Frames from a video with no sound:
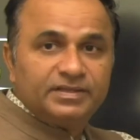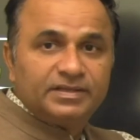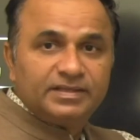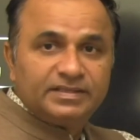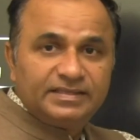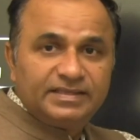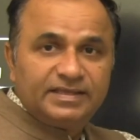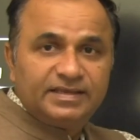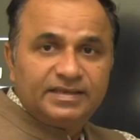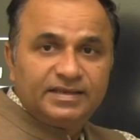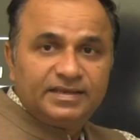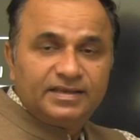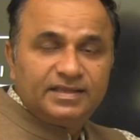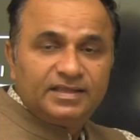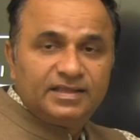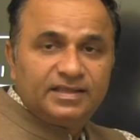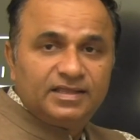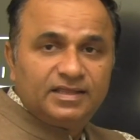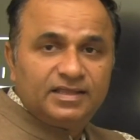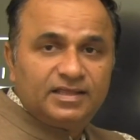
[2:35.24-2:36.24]

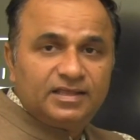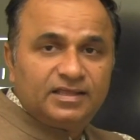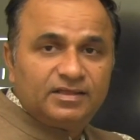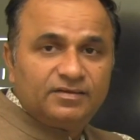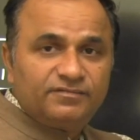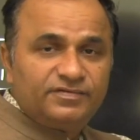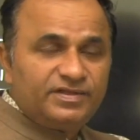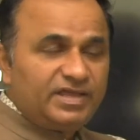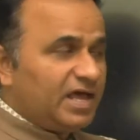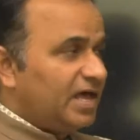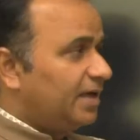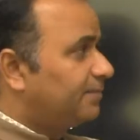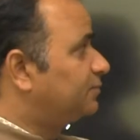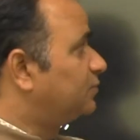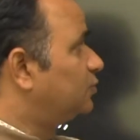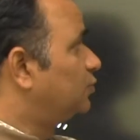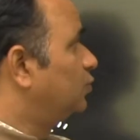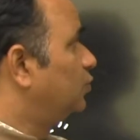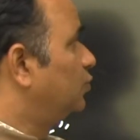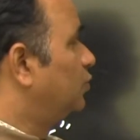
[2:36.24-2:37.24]
then we have
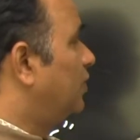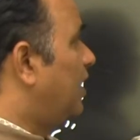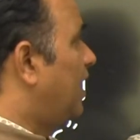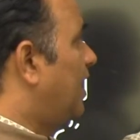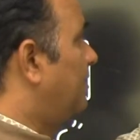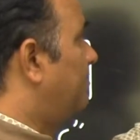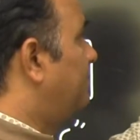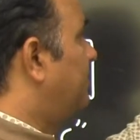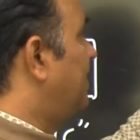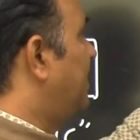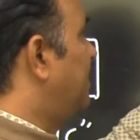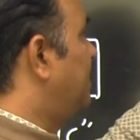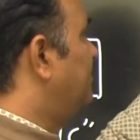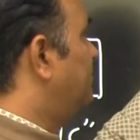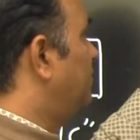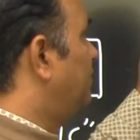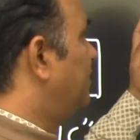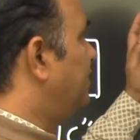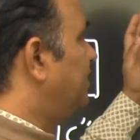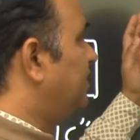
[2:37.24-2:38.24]
to apply
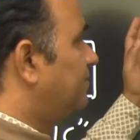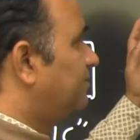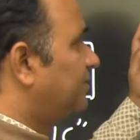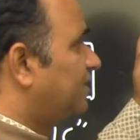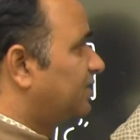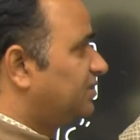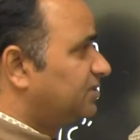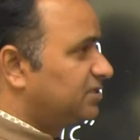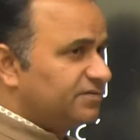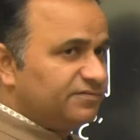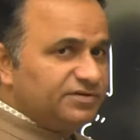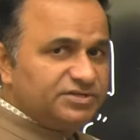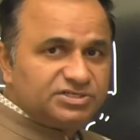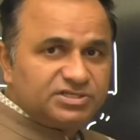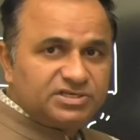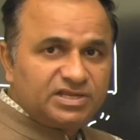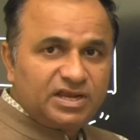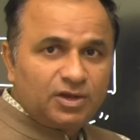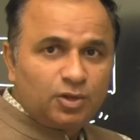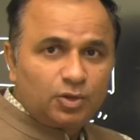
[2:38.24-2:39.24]
momentum
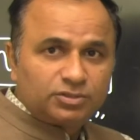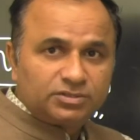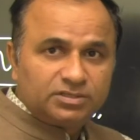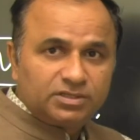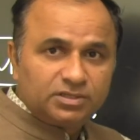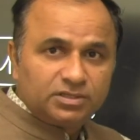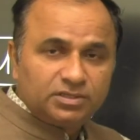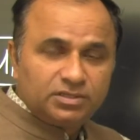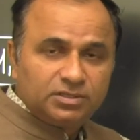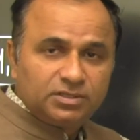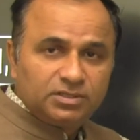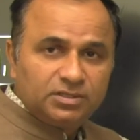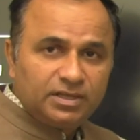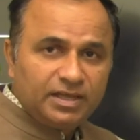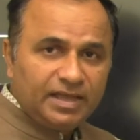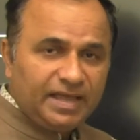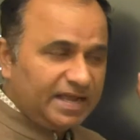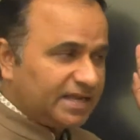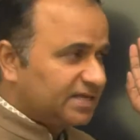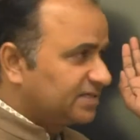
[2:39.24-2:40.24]
conservation along the
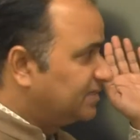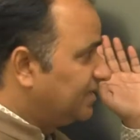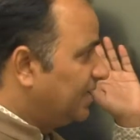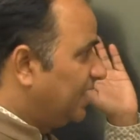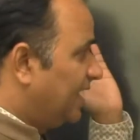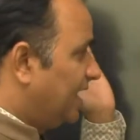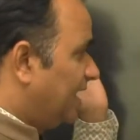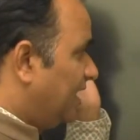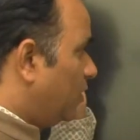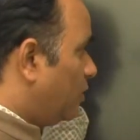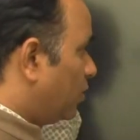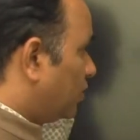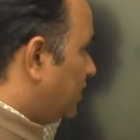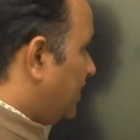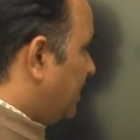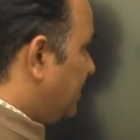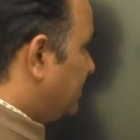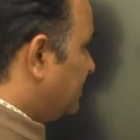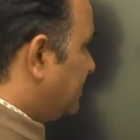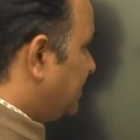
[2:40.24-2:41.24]

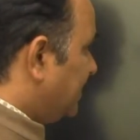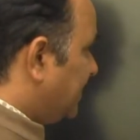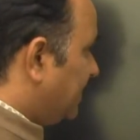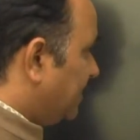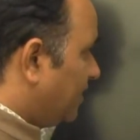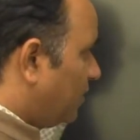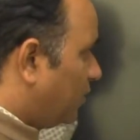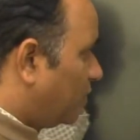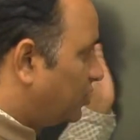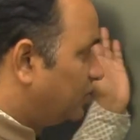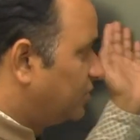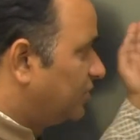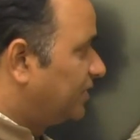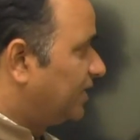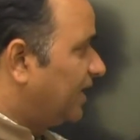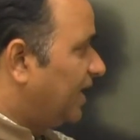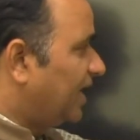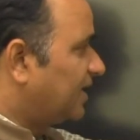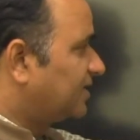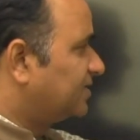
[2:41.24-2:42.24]
let's say
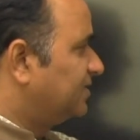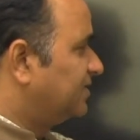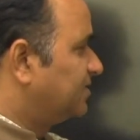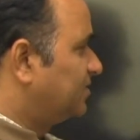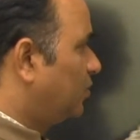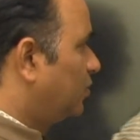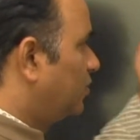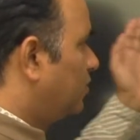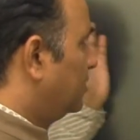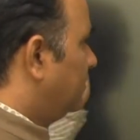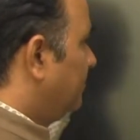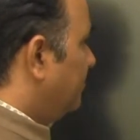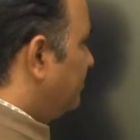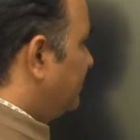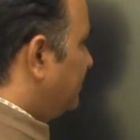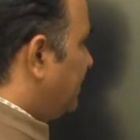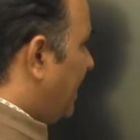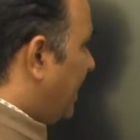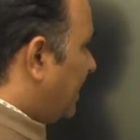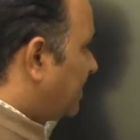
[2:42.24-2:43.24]
horizontal axis or
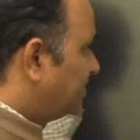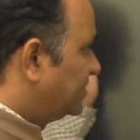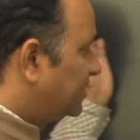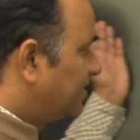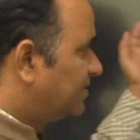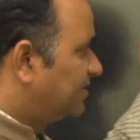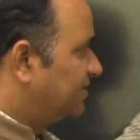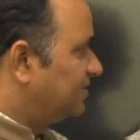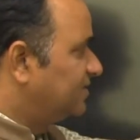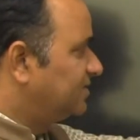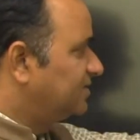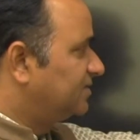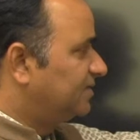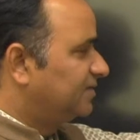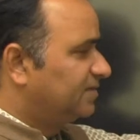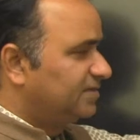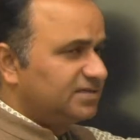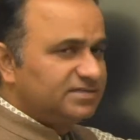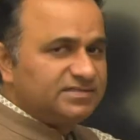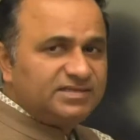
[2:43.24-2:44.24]
the x-axis
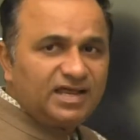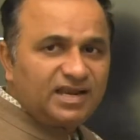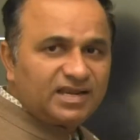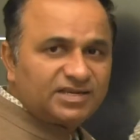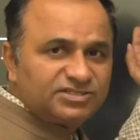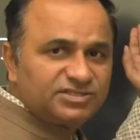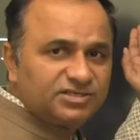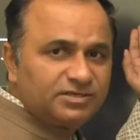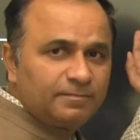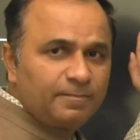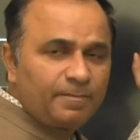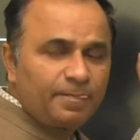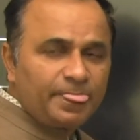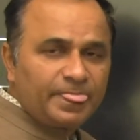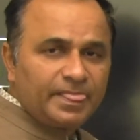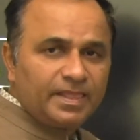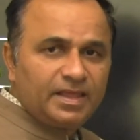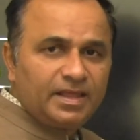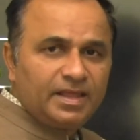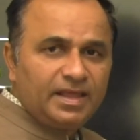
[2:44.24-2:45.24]
in this direction,
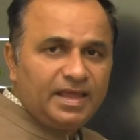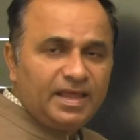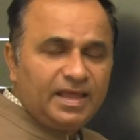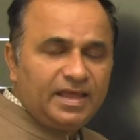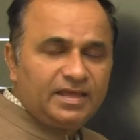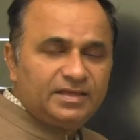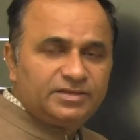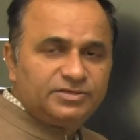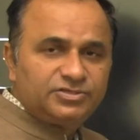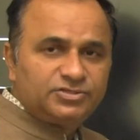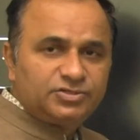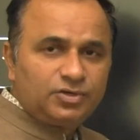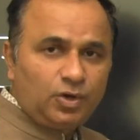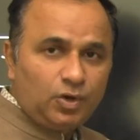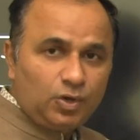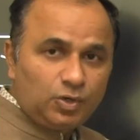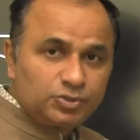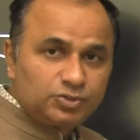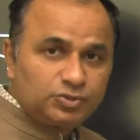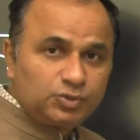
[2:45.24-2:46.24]
and
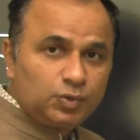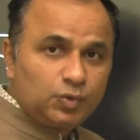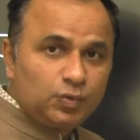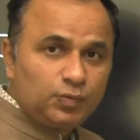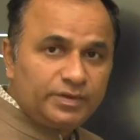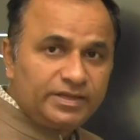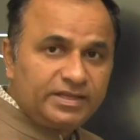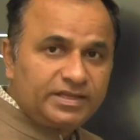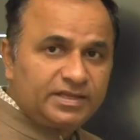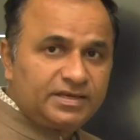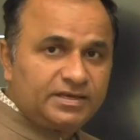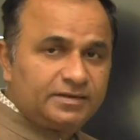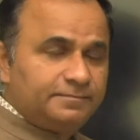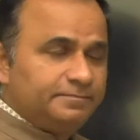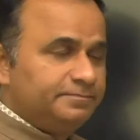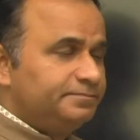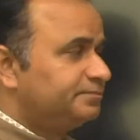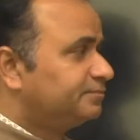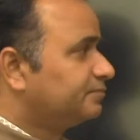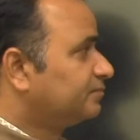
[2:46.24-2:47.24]
also we
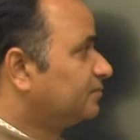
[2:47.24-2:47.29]
can